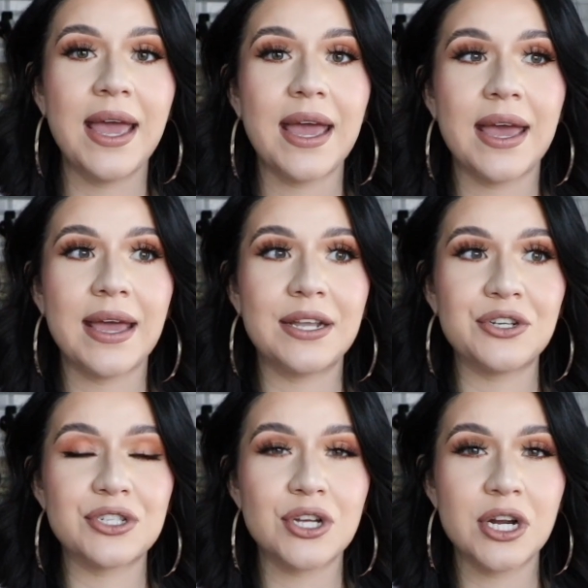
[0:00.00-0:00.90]
and
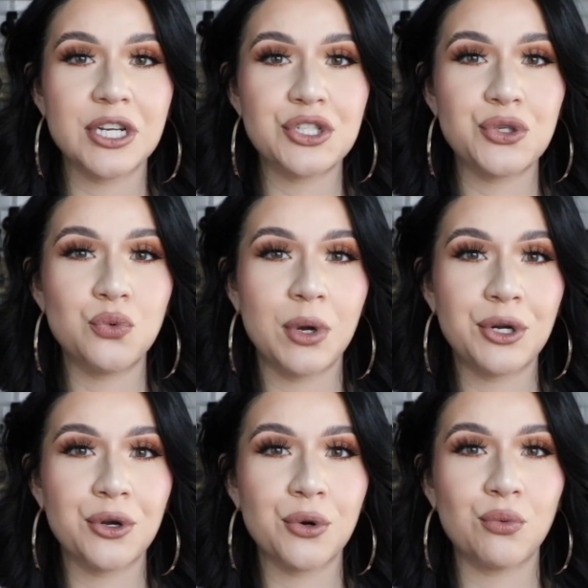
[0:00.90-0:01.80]
you're starting to
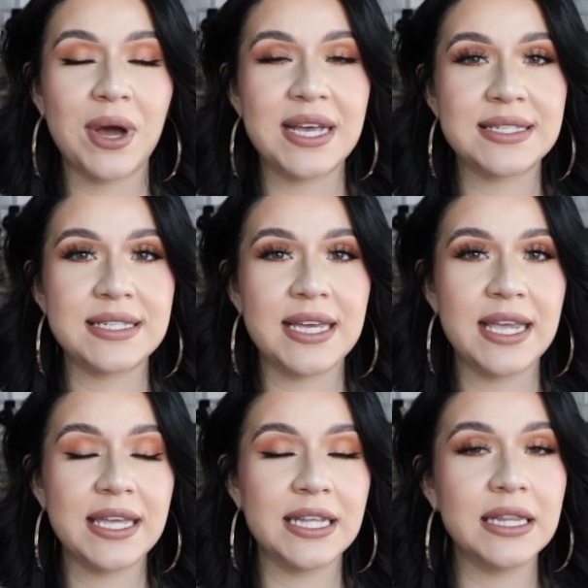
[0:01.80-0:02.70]
wonder why is it
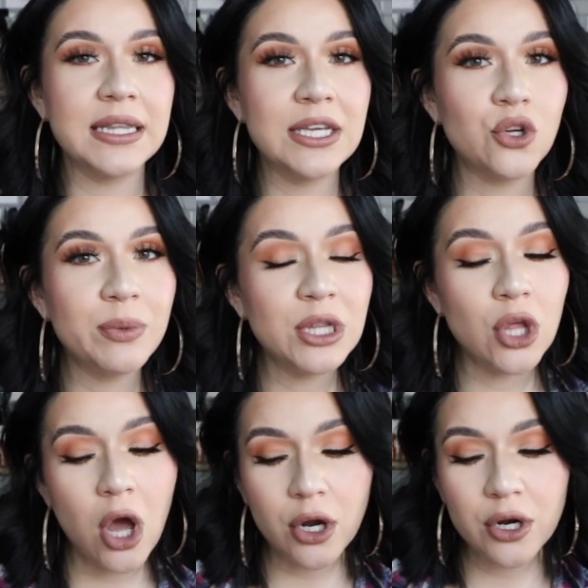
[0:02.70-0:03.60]
taking a little bit
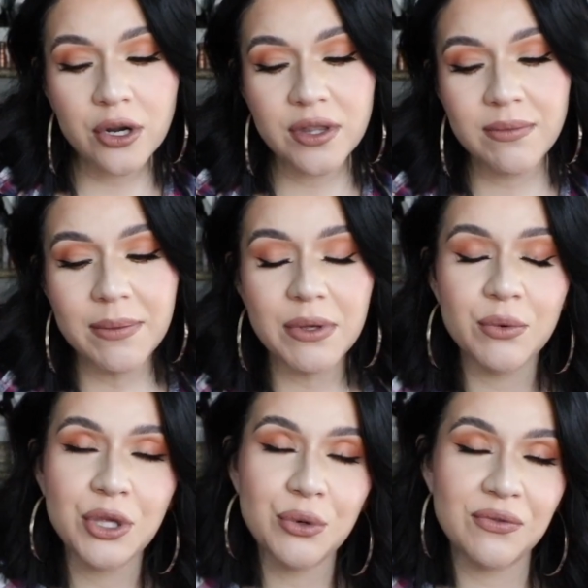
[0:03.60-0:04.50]
longer than maybe
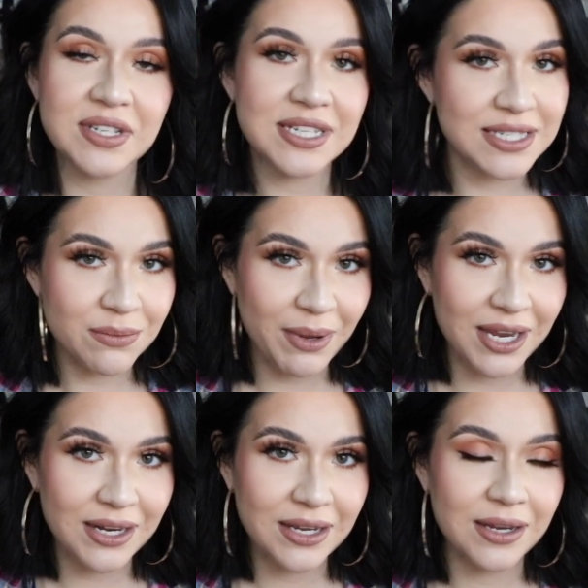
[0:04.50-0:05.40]
what you've
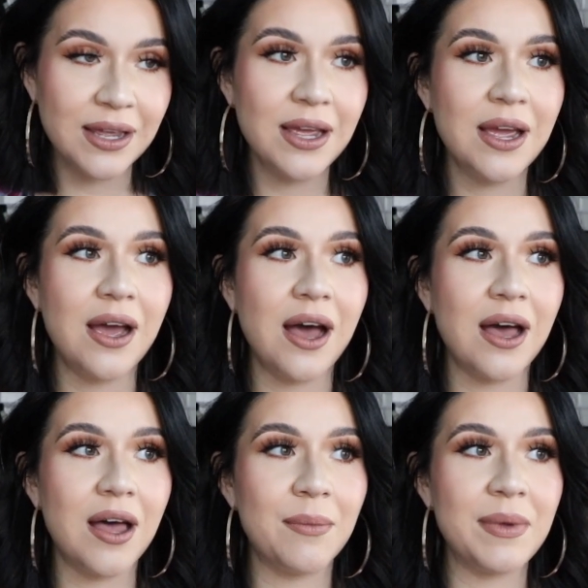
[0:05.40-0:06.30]
anticipated,
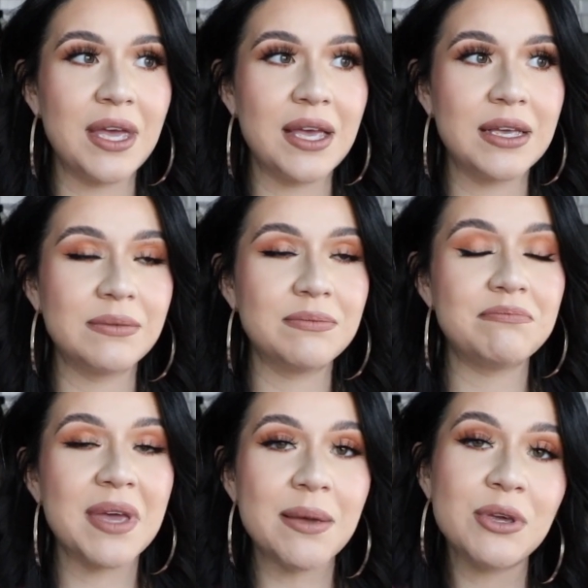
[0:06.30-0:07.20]

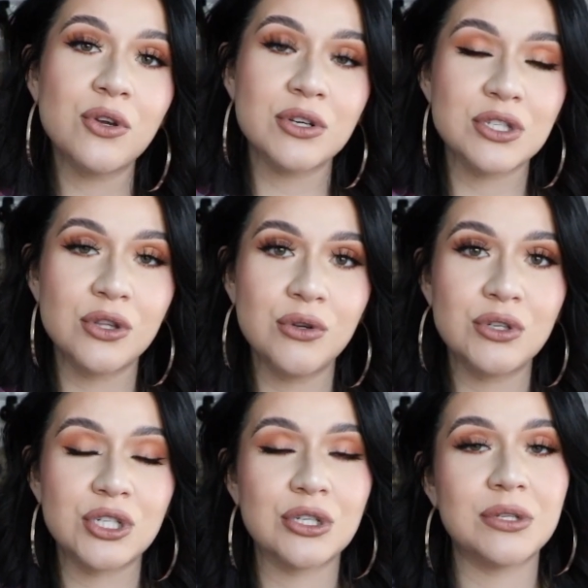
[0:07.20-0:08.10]
maybe your
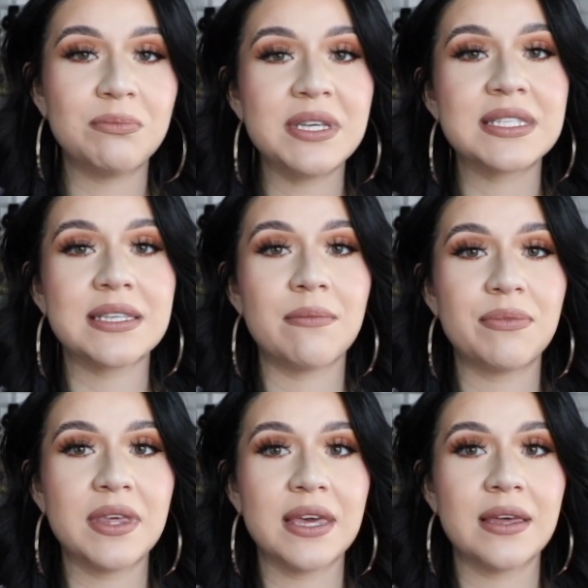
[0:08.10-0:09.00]
solution could be
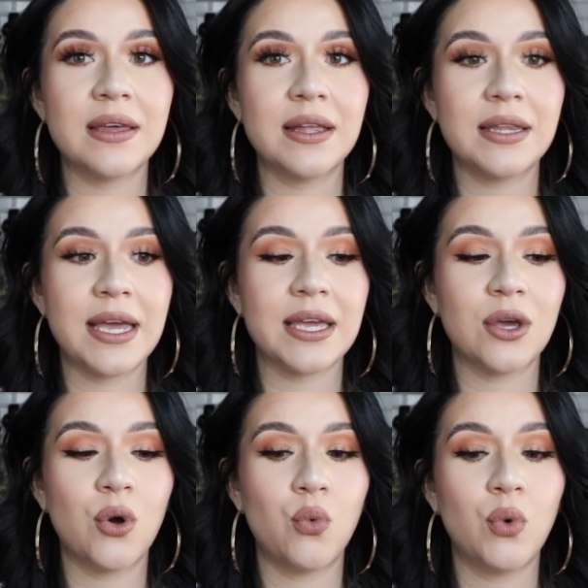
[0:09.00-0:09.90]
something
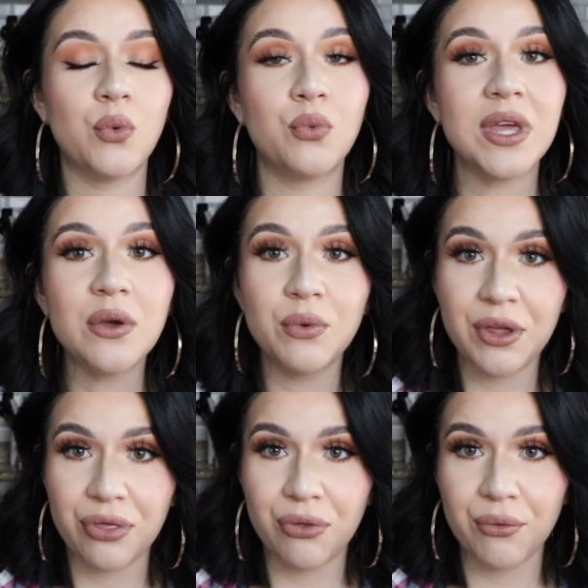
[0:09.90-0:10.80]
like what we
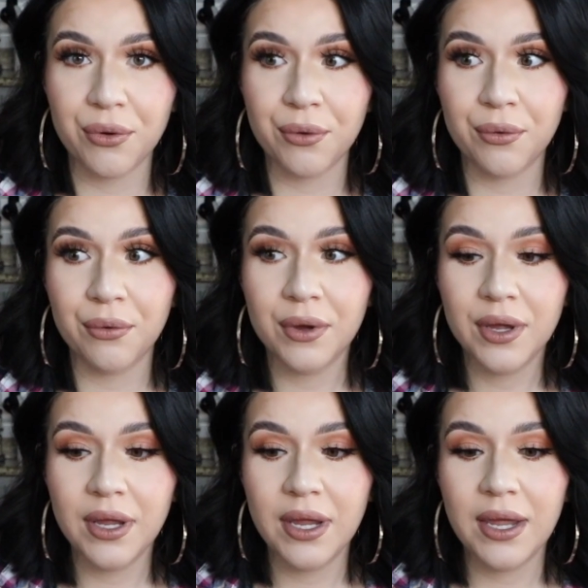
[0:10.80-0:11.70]
went through,
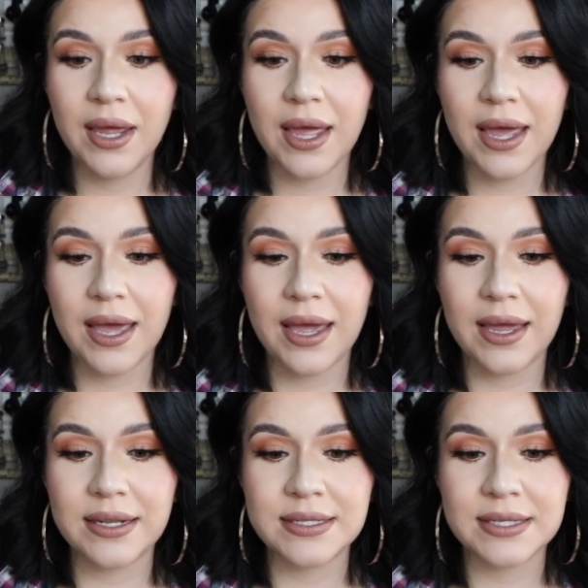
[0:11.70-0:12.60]

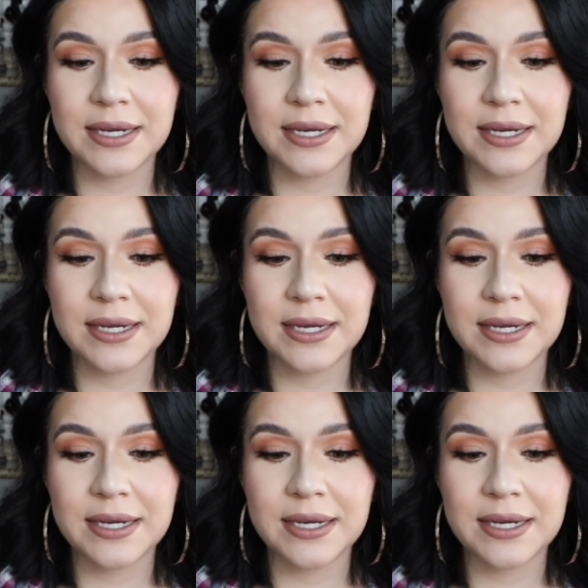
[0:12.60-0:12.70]
and